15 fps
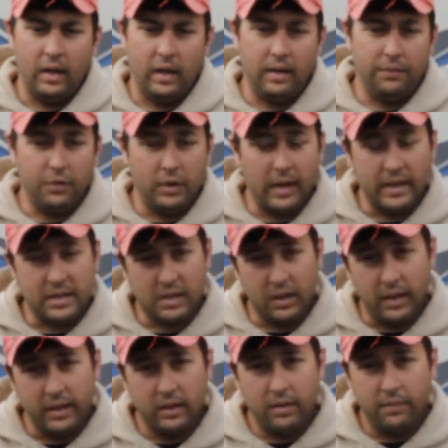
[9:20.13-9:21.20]
If you guys
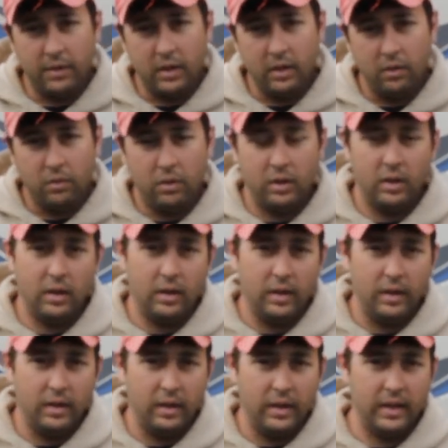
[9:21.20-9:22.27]
like the video,
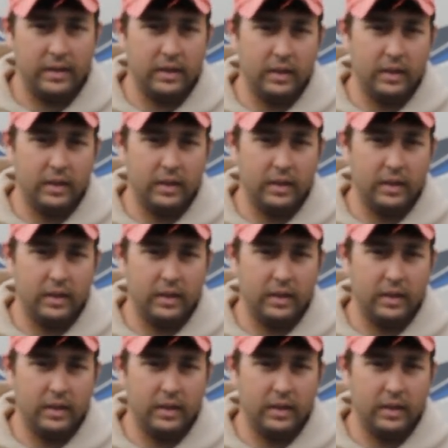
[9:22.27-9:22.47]
hit